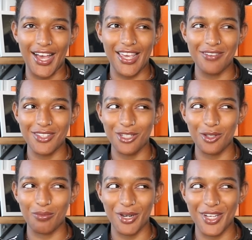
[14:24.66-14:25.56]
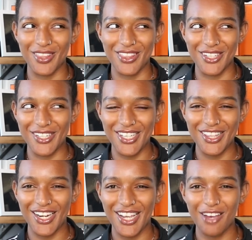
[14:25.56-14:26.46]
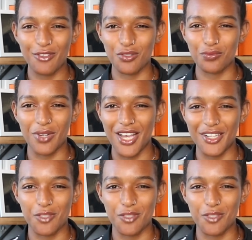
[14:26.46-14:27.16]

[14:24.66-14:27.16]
even though the Birkin 30 that I have is red,